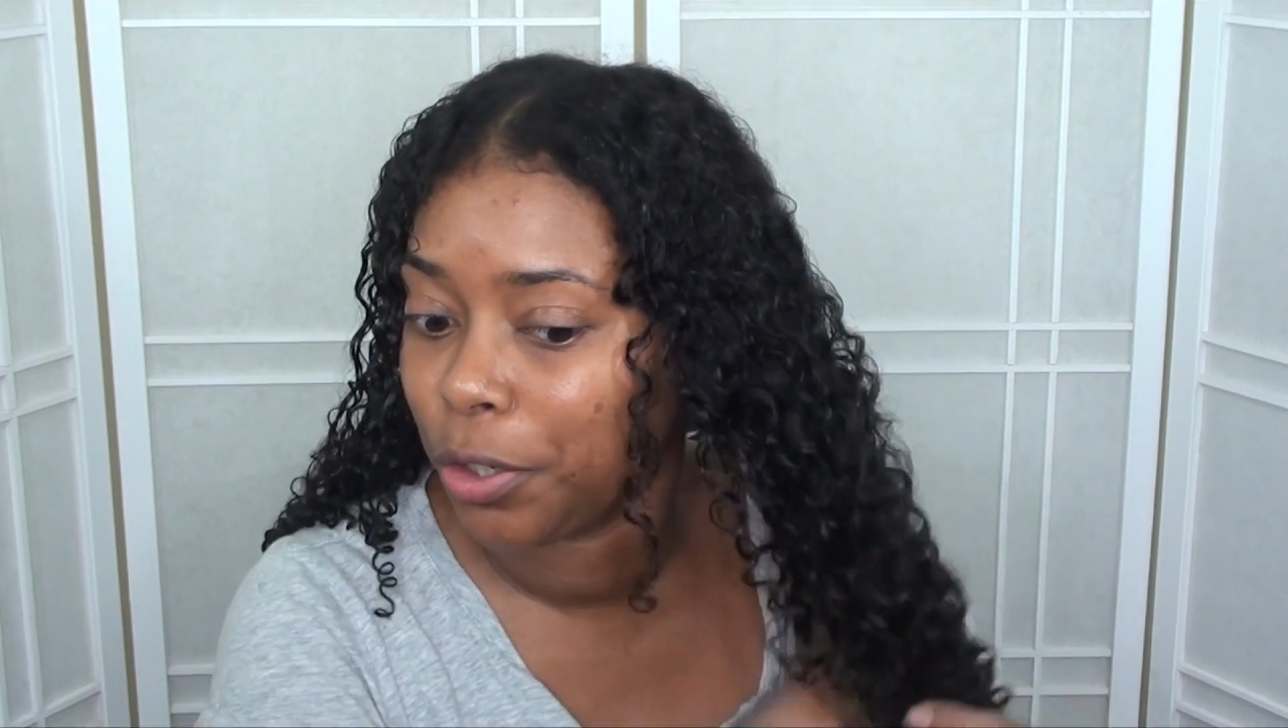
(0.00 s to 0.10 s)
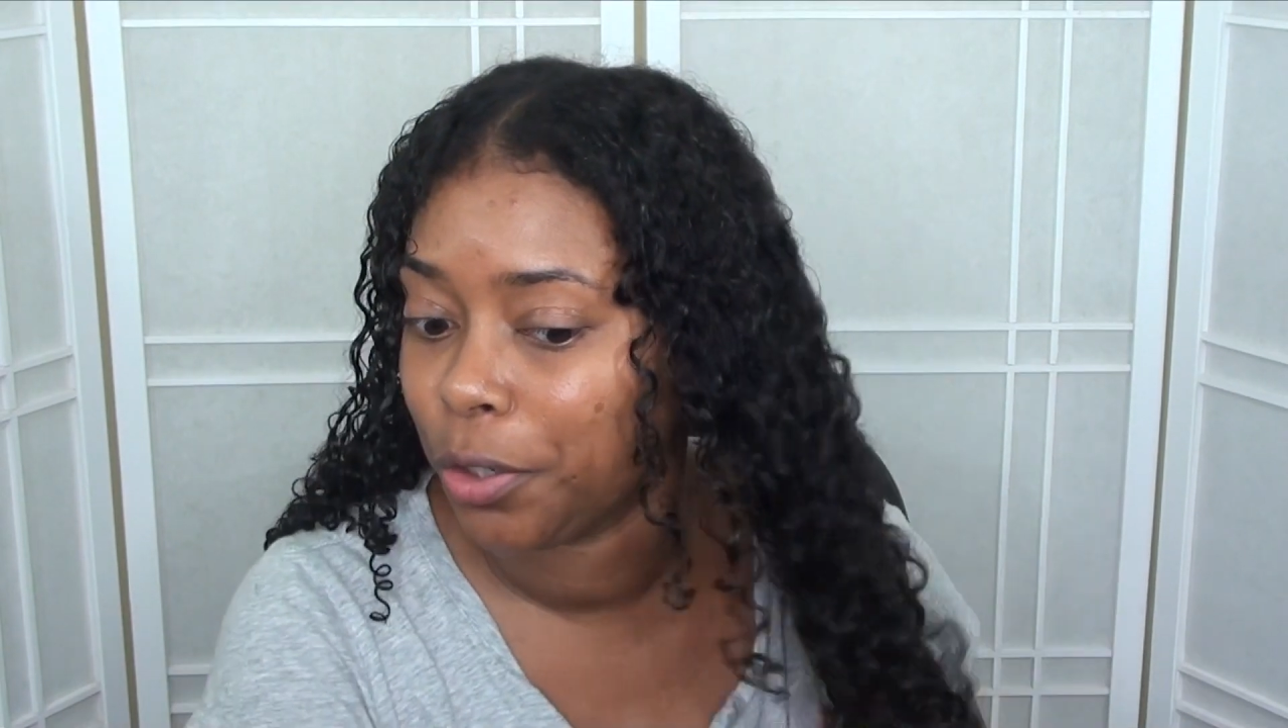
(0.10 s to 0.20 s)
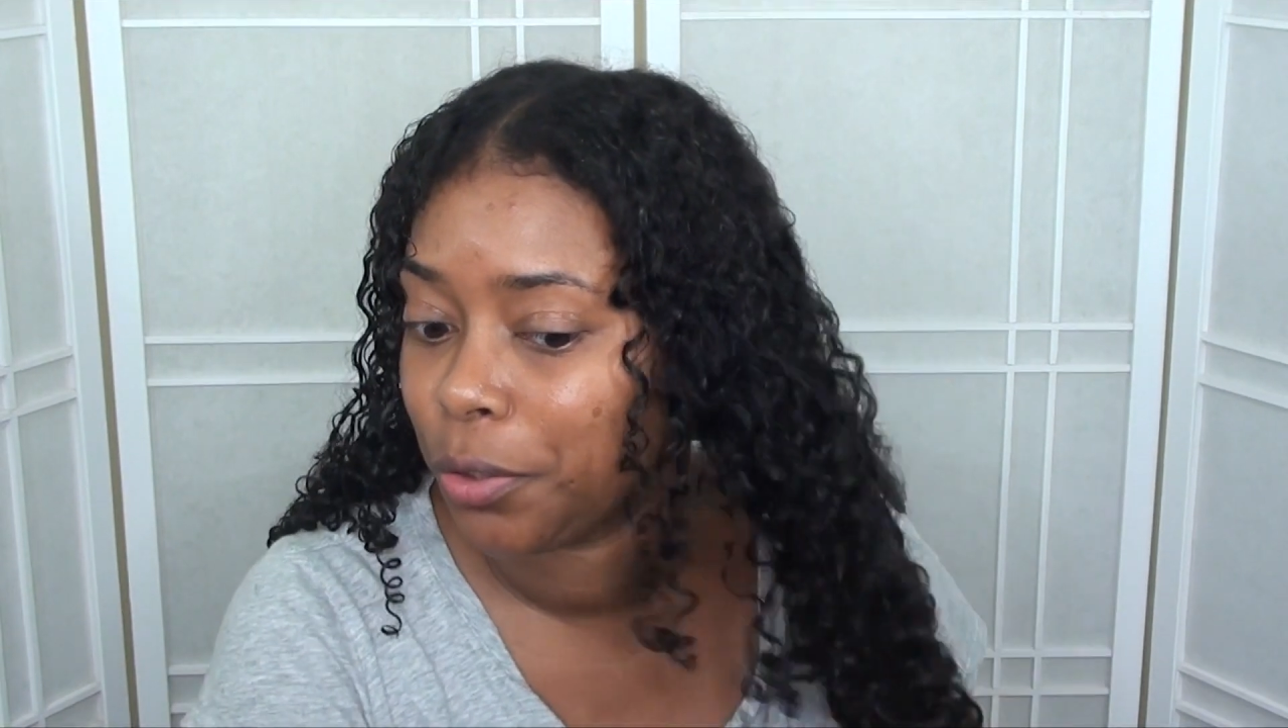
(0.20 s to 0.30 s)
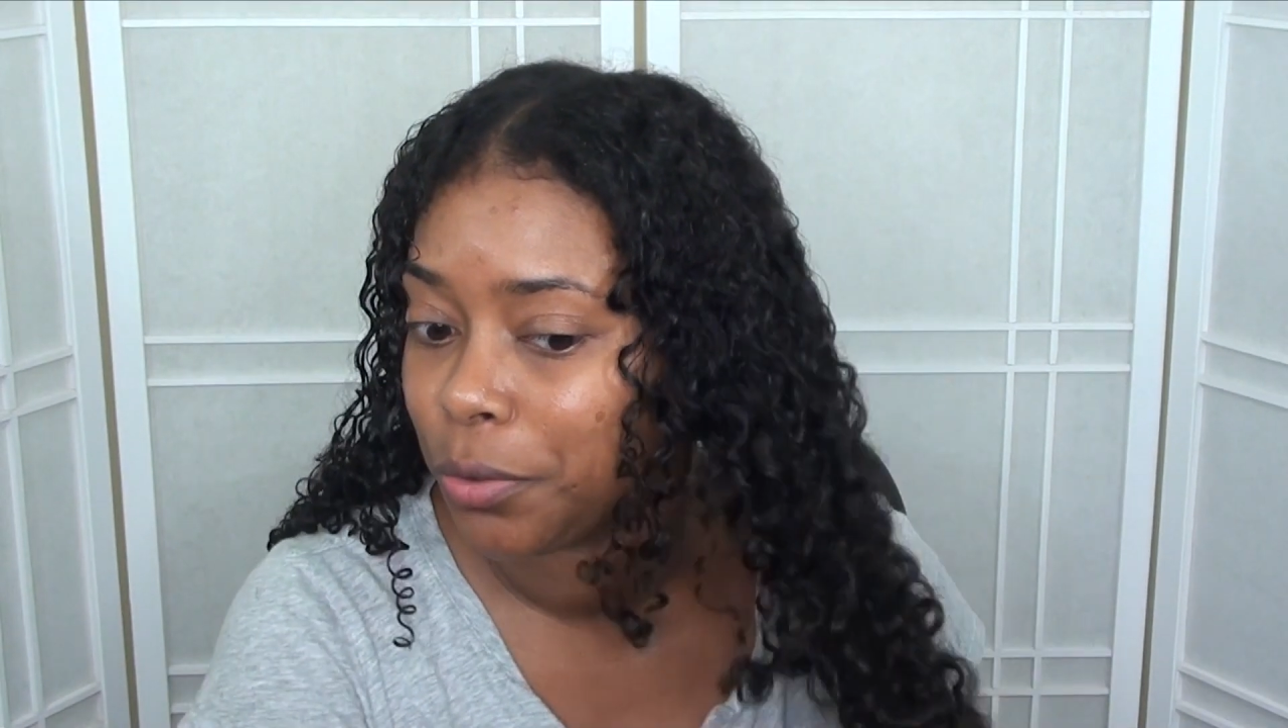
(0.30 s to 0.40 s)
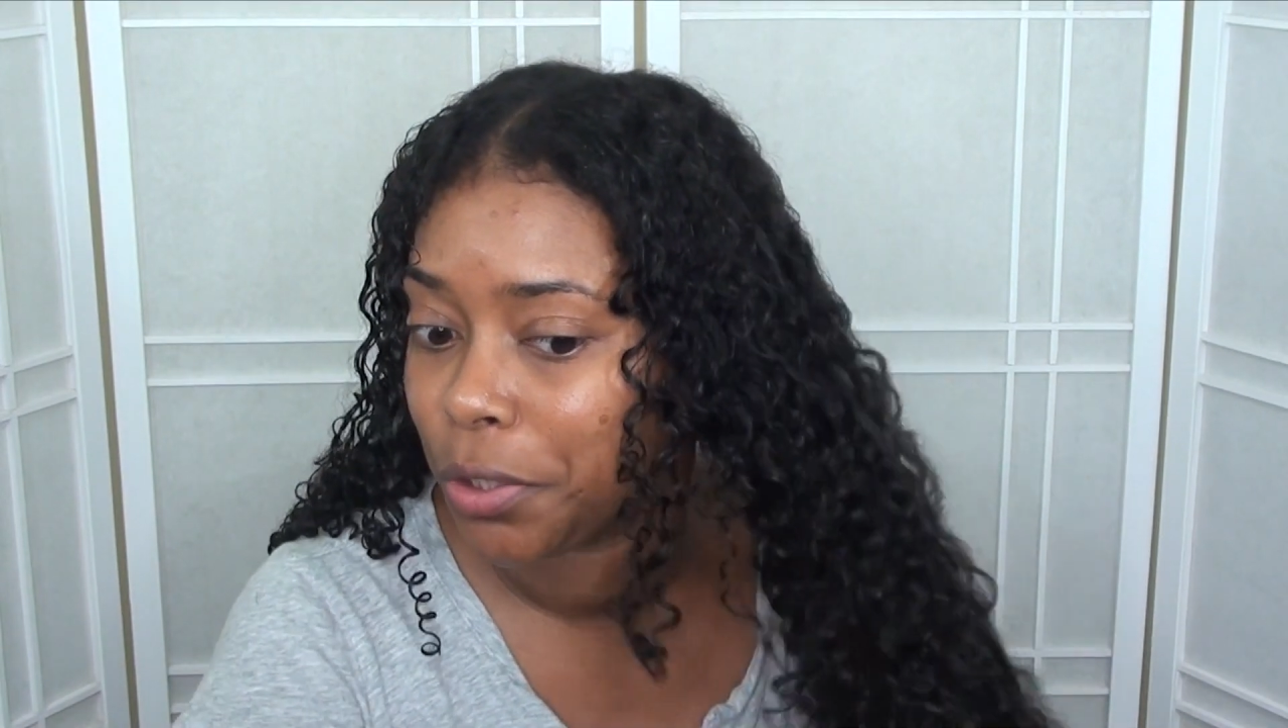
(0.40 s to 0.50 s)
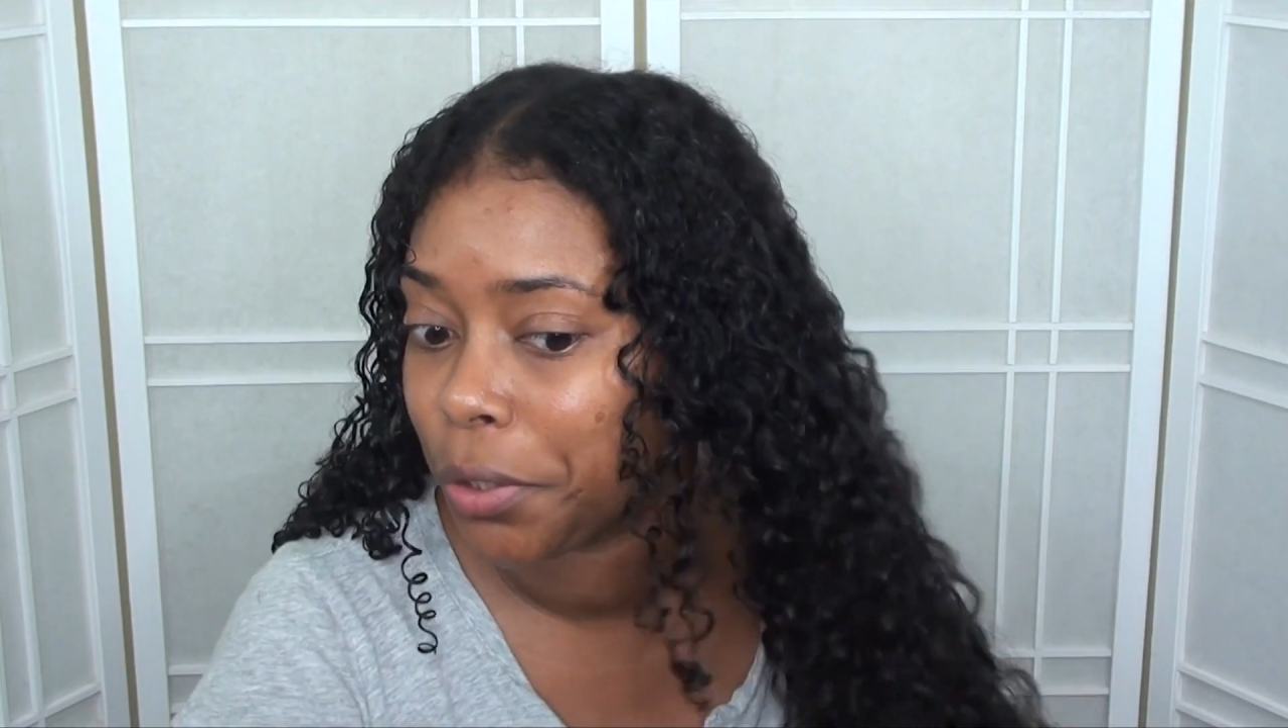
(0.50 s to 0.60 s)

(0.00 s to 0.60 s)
curls